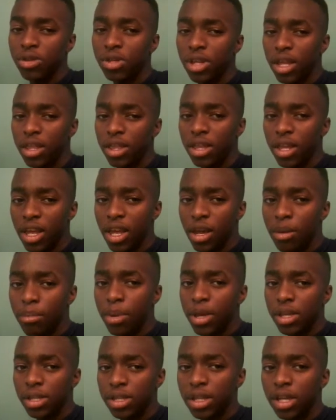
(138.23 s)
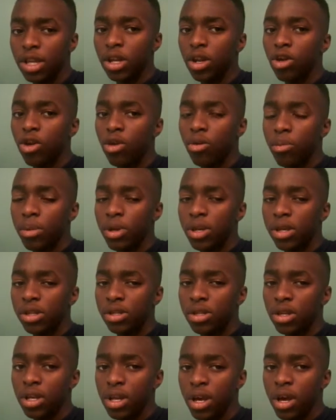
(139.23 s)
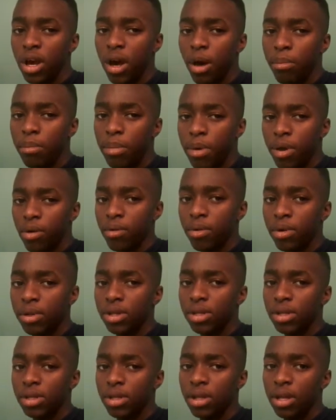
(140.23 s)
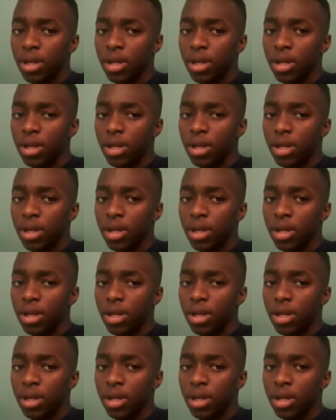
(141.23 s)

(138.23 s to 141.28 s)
I think based on Naomi's appearance,